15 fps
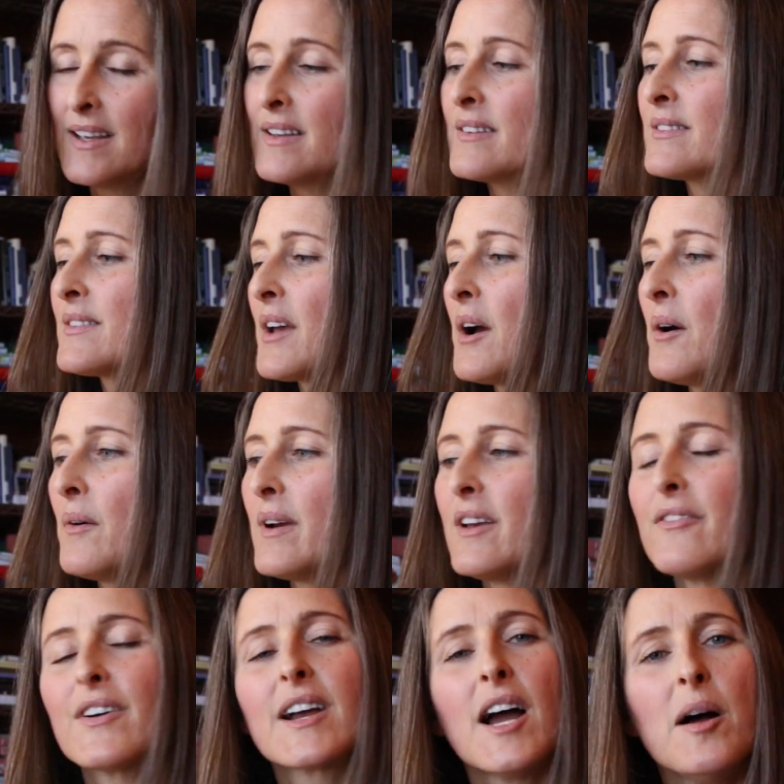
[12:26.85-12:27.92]
So
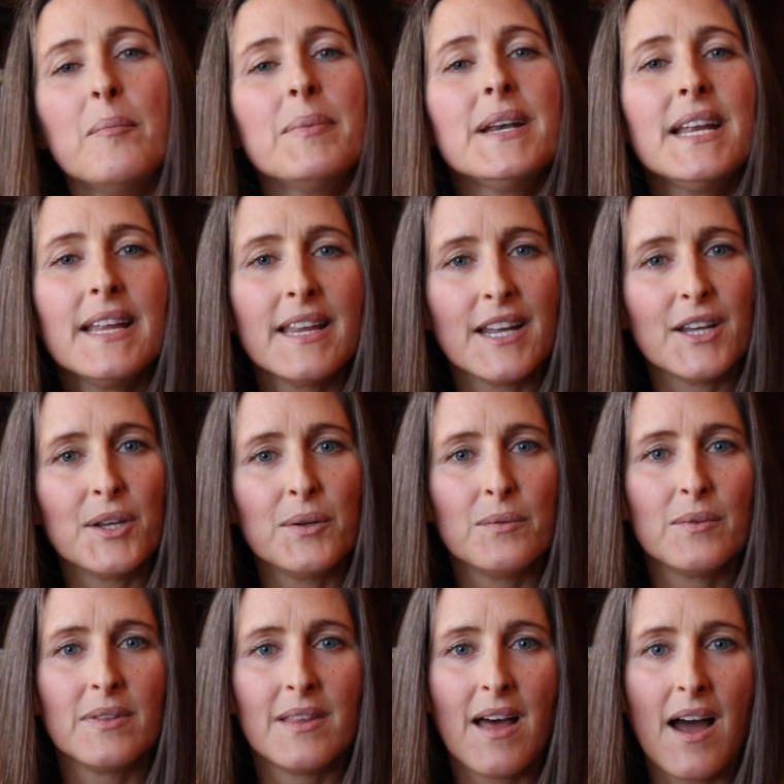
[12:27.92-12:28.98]
if a company that
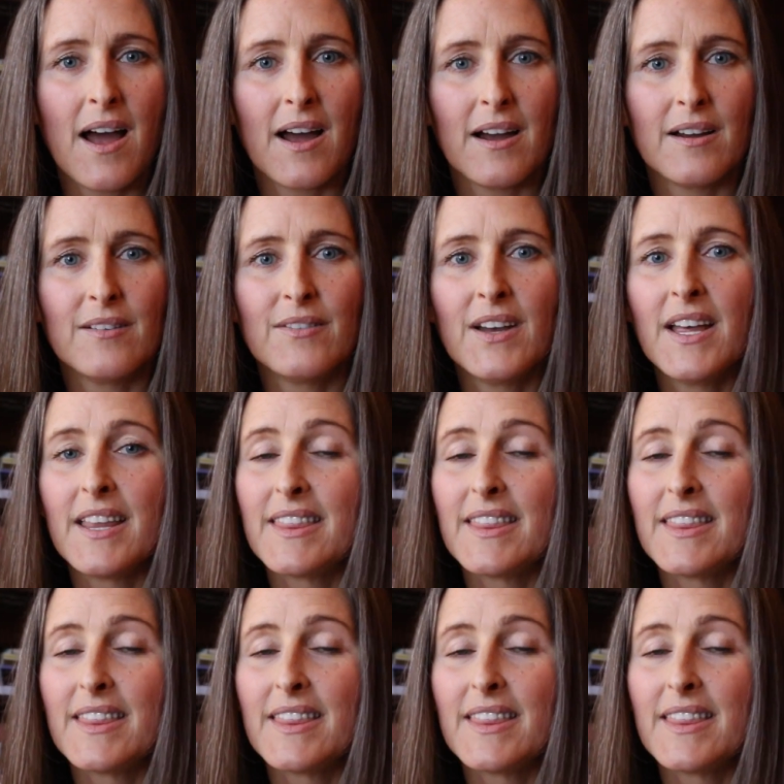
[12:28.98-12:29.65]
you love,